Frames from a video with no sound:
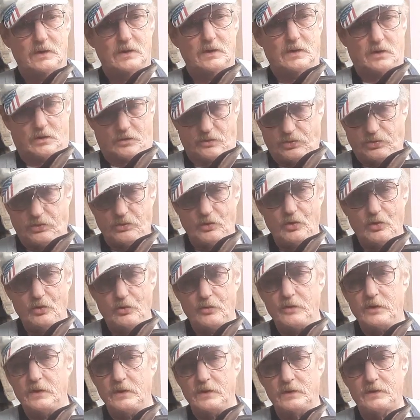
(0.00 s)
Or
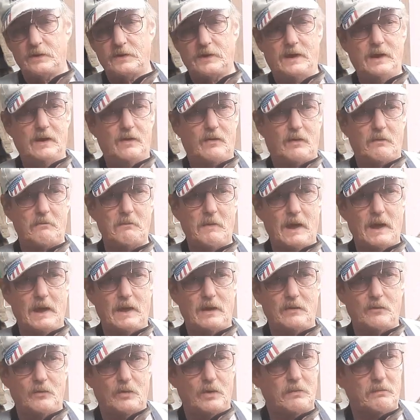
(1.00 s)
soon, here in
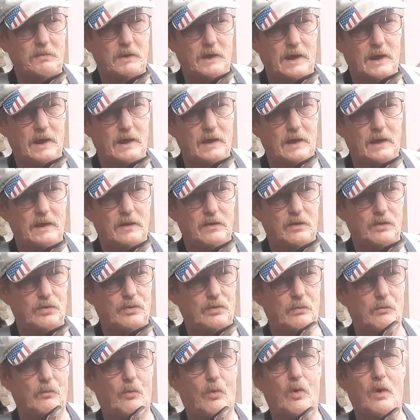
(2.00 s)
Maine, we'll be getting into
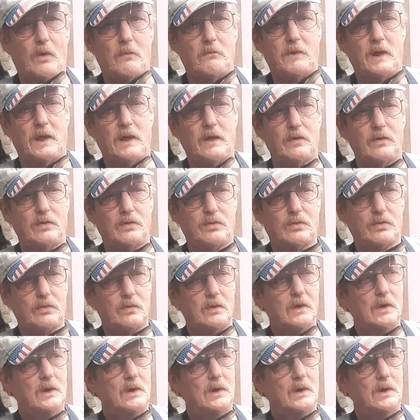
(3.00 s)
some warm days.